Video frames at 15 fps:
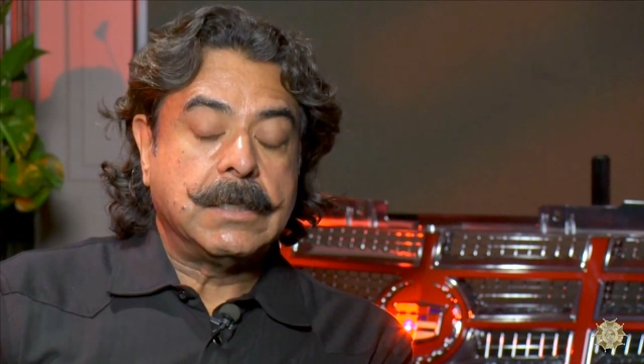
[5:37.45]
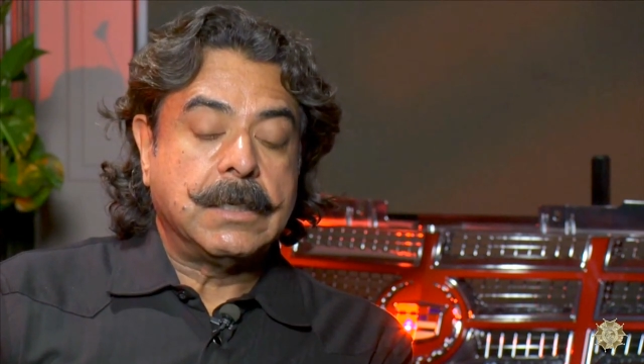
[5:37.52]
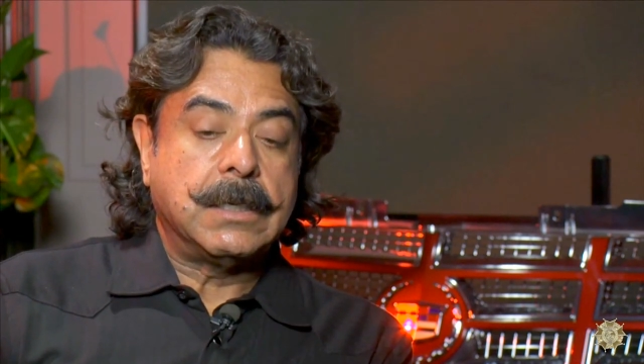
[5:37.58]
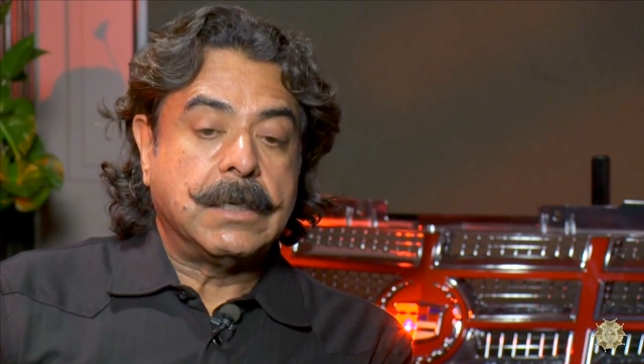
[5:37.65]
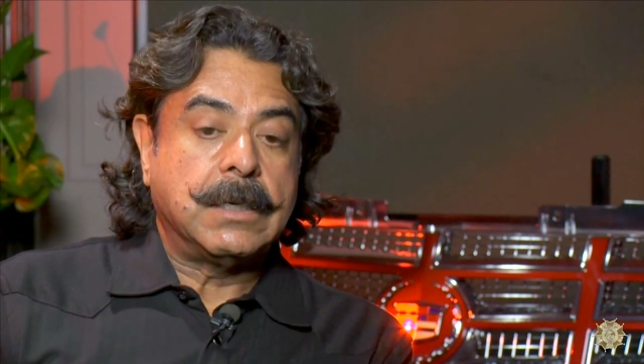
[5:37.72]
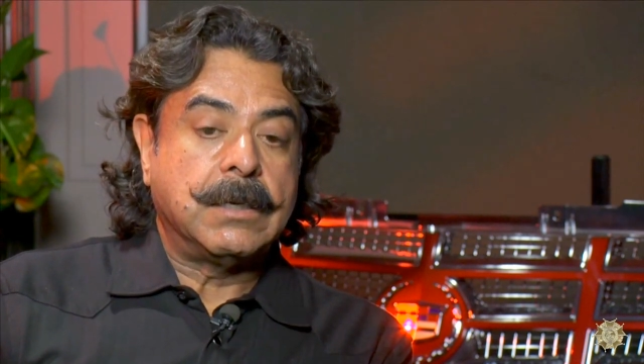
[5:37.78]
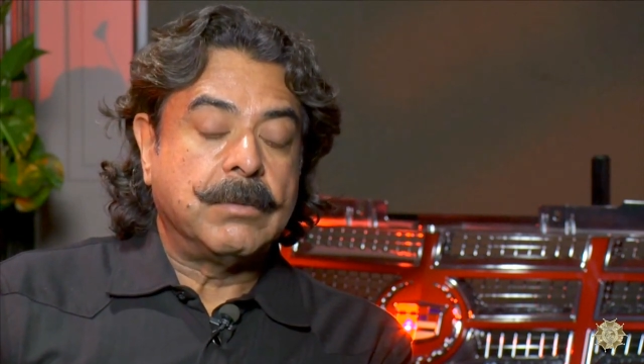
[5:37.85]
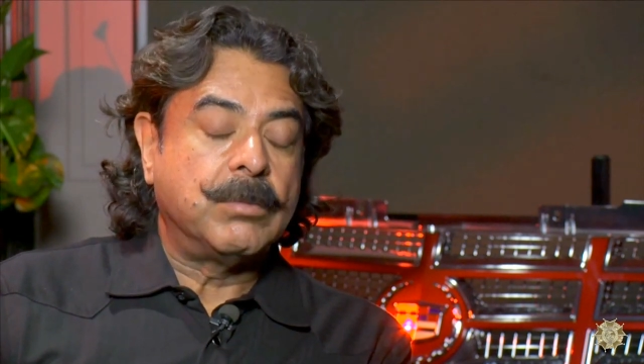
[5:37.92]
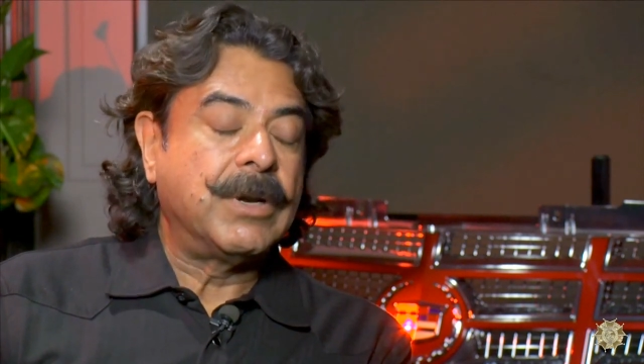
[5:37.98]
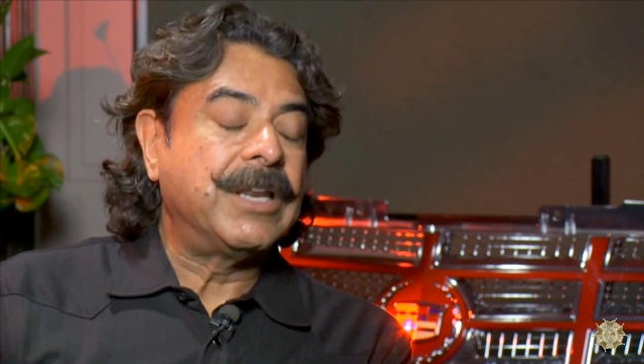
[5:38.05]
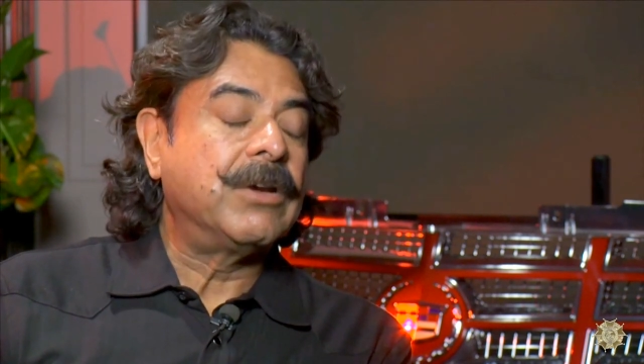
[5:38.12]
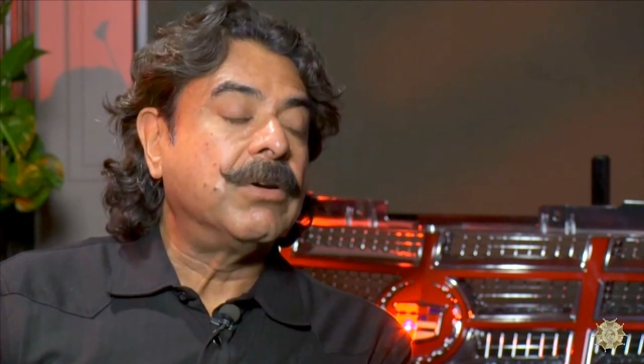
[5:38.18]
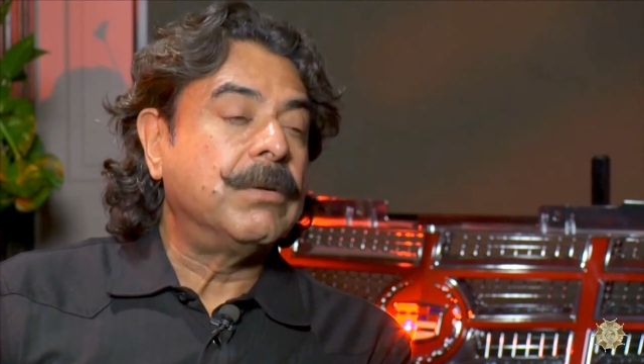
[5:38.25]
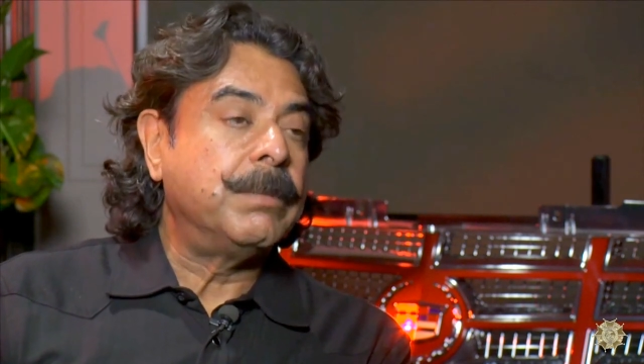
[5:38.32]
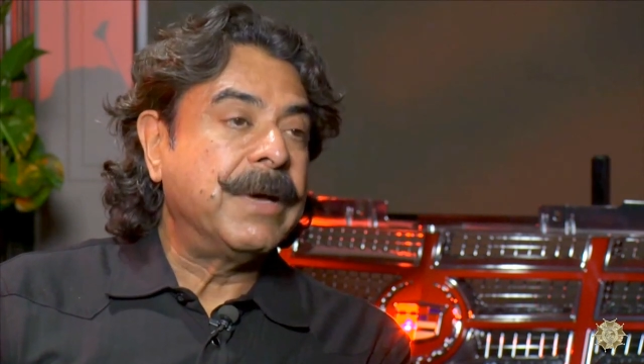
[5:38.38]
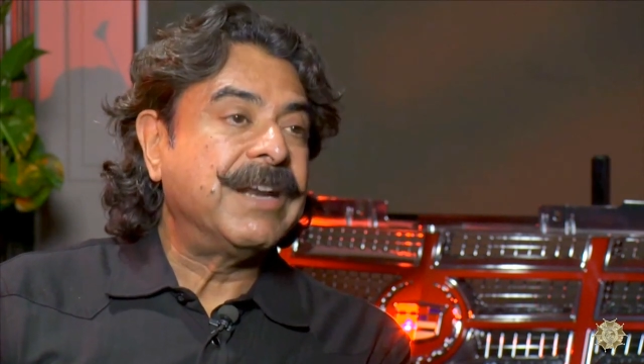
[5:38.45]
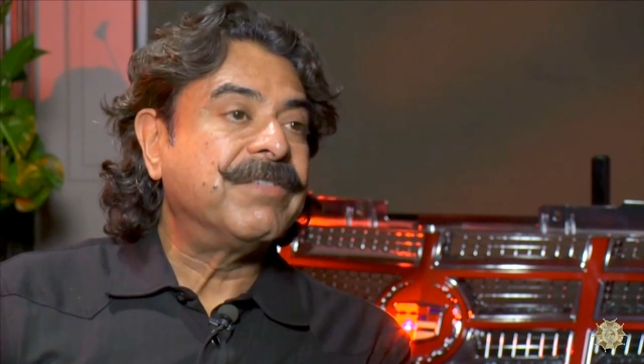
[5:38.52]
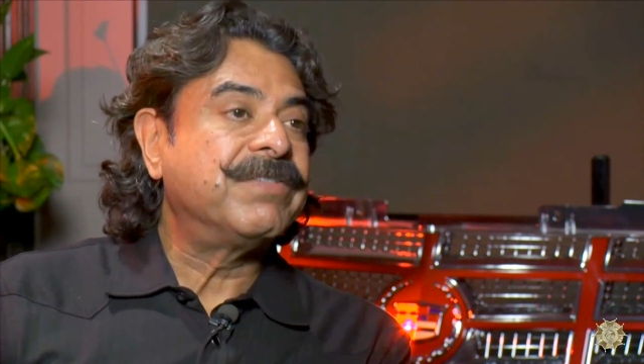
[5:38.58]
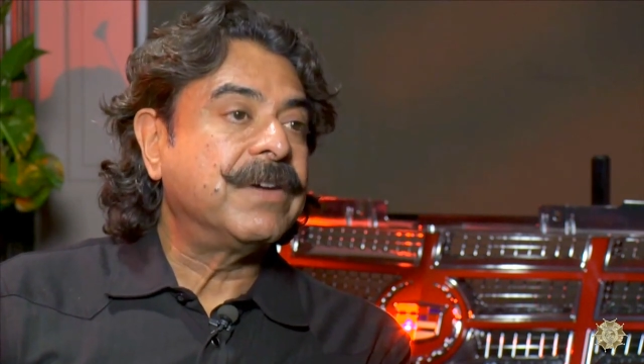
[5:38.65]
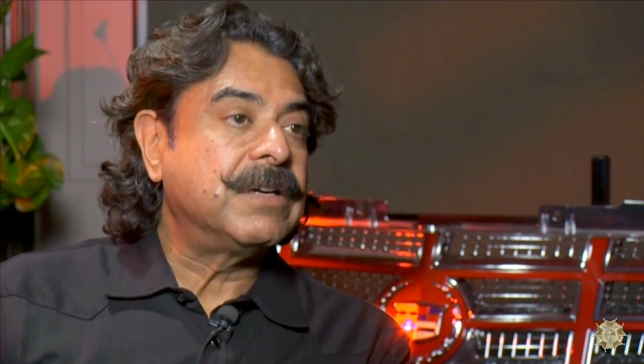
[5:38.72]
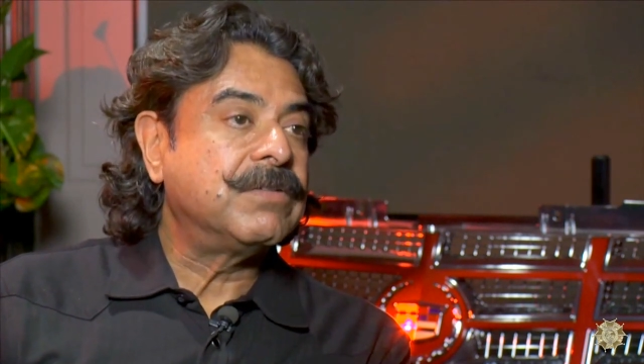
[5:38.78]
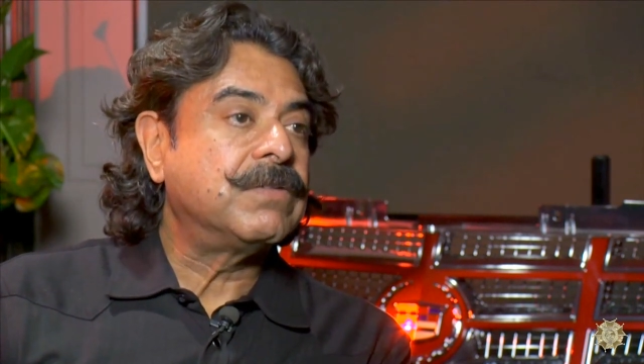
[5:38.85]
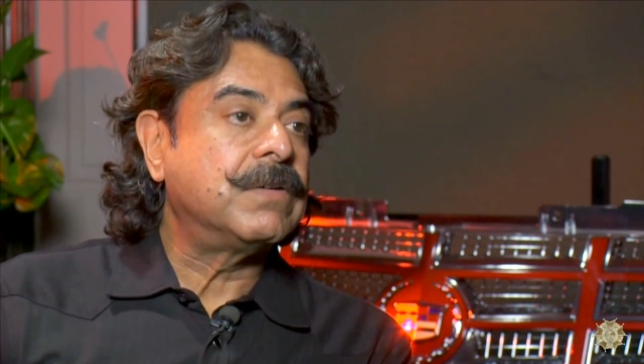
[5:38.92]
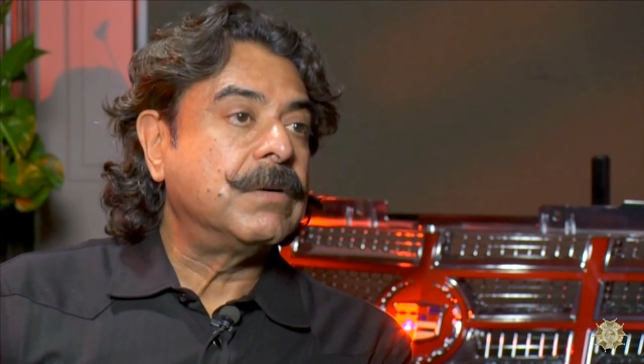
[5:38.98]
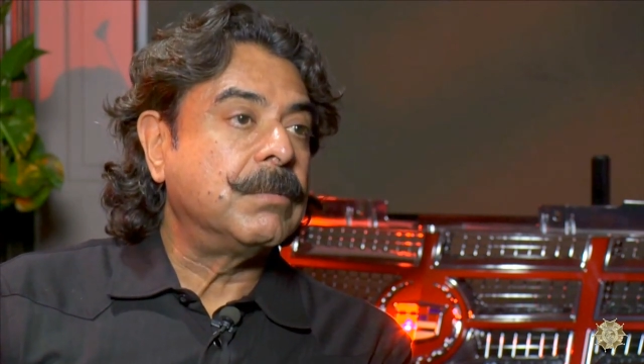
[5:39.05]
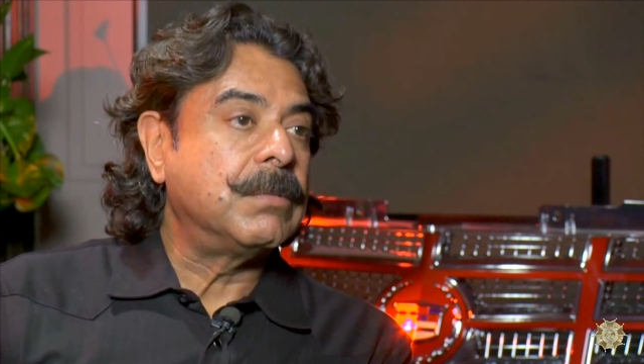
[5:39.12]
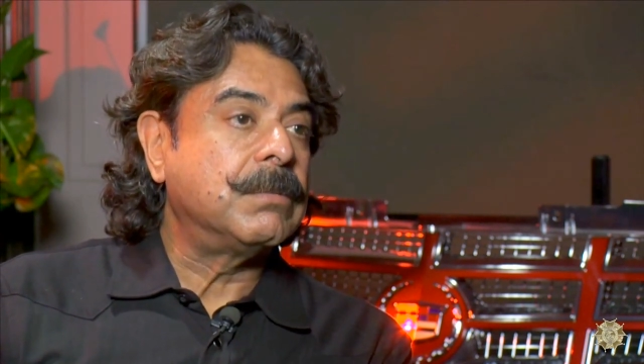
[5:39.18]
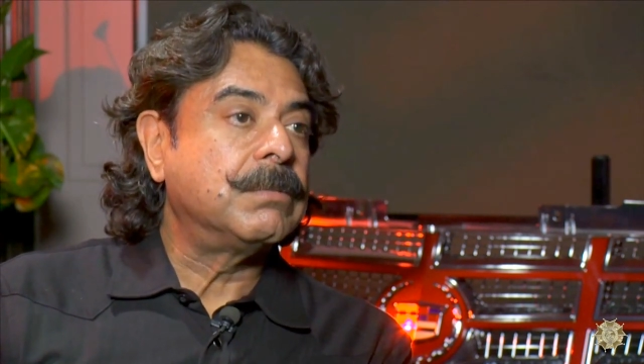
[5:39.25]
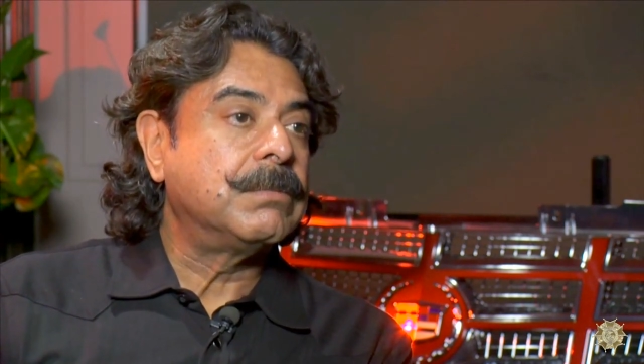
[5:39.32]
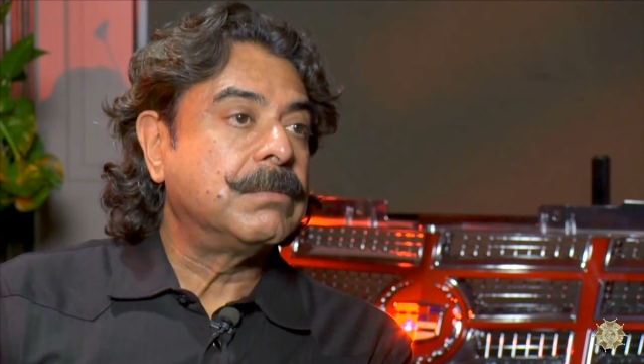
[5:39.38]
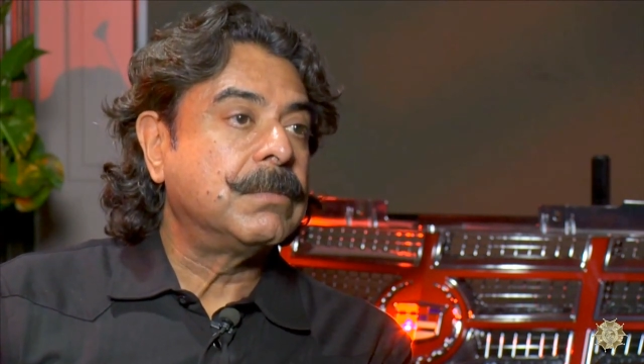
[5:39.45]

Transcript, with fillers: uh, really could benefit from